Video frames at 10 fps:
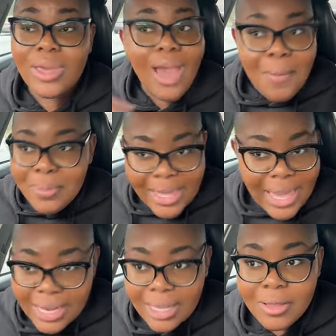We
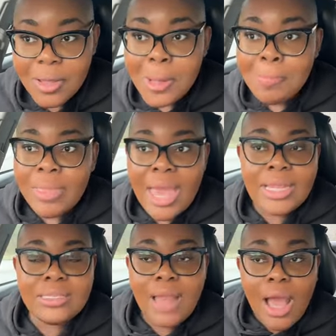complicate it.
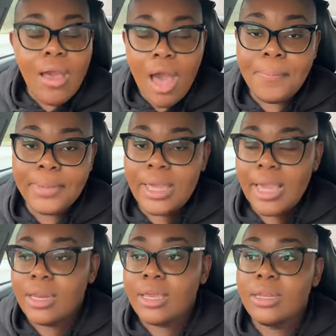And it's not
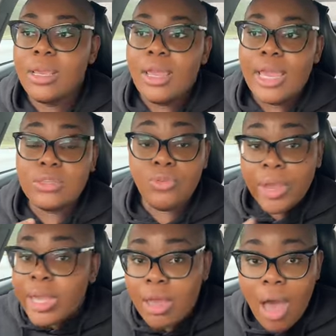complicated. It's
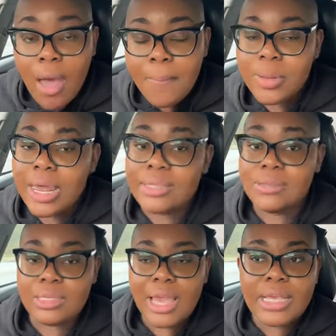very
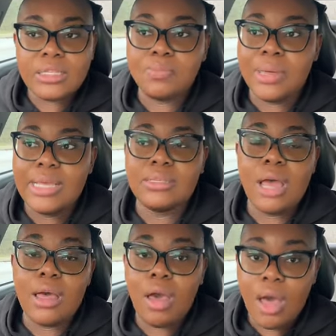complex, yes, but
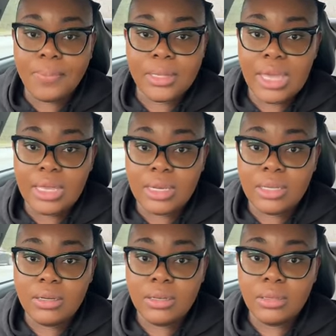it's not
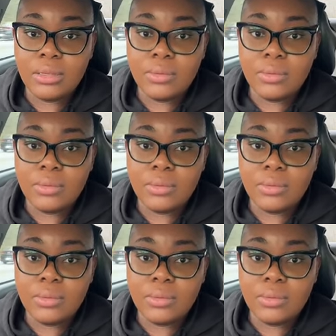complicated.